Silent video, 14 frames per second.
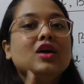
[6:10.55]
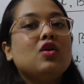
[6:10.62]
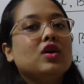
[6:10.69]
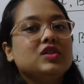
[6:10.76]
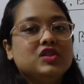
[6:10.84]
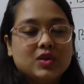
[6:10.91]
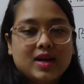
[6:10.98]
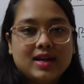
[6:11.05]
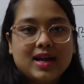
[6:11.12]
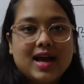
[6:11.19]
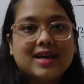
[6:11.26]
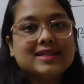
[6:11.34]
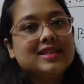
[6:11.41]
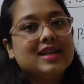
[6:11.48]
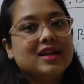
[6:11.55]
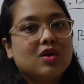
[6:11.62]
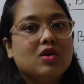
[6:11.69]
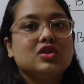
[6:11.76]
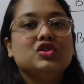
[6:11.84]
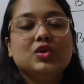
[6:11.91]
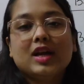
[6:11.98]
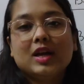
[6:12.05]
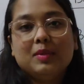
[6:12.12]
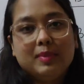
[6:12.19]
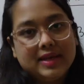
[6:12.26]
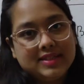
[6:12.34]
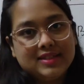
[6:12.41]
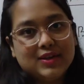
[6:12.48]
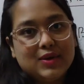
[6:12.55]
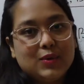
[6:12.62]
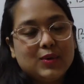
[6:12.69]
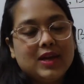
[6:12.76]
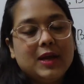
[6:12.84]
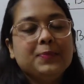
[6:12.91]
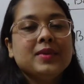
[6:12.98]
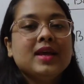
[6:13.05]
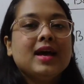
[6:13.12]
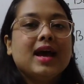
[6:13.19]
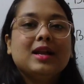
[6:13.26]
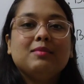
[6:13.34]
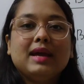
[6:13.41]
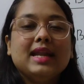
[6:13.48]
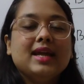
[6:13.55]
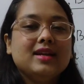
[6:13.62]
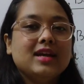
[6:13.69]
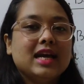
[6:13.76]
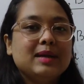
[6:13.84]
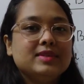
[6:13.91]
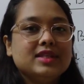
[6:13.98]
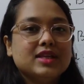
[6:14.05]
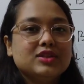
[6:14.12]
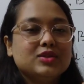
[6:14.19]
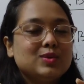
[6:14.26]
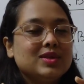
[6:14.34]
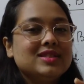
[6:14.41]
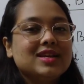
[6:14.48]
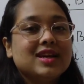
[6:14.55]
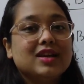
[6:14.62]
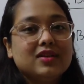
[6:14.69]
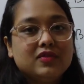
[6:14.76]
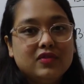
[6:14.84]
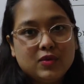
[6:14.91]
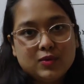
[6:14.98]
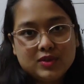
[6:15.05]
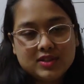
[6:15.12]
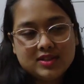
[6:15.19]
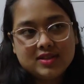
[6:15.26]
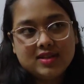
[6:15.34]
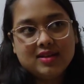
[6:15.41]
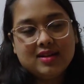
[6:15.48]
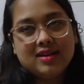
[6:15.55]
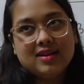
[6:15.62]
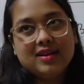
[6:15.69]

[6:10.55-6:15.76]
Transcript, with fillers: conjugate acid and conjugate base okay and many times students are confused uh,